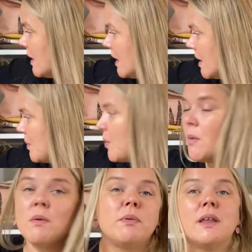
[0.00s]
and
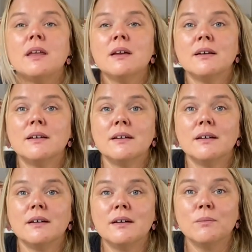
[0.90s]
probably
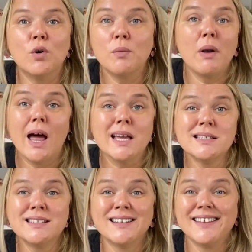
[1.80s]
more
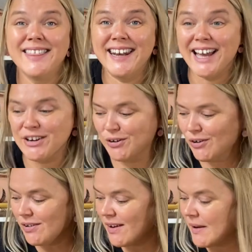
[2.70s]
plies than I
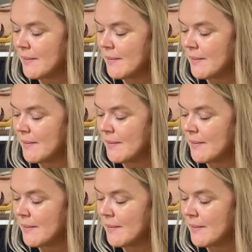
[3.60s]
know.